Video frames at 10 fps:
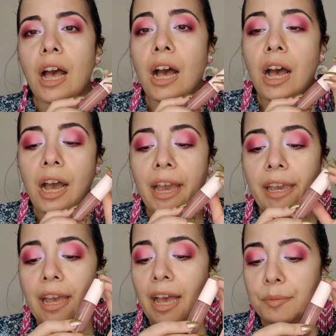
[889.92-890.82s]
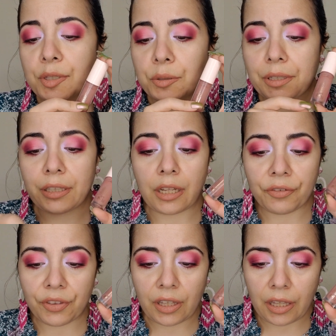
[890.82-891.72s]
I absolutely
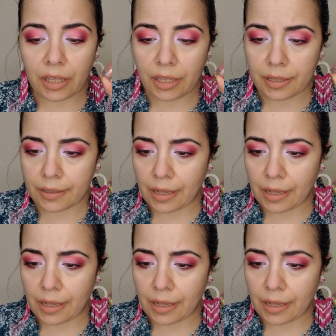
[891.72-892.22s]
love these.